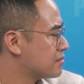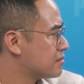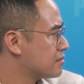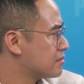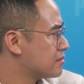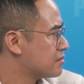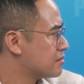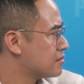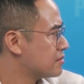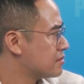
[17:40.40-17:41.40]

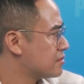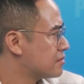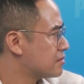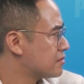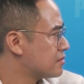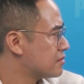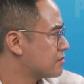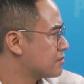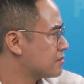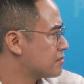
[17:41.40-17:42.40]

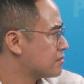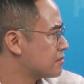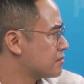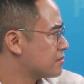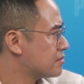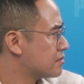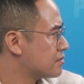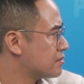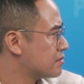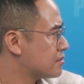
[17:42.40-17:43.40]

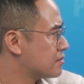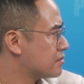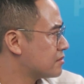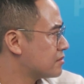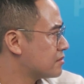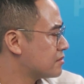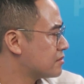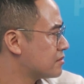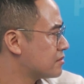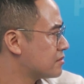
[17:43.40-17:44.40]

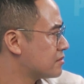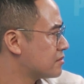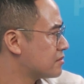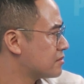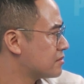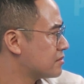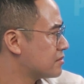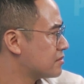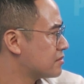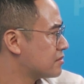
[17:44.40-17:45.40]

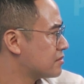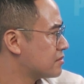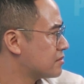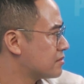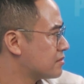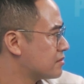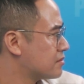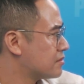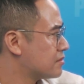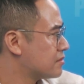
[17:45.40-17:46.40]

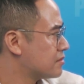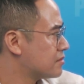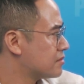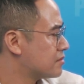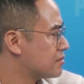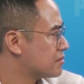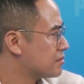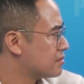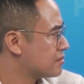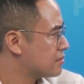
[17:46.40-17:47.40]

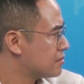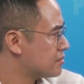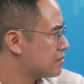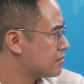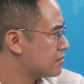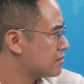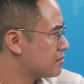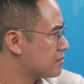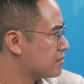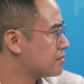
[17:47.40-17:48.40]
[no speech]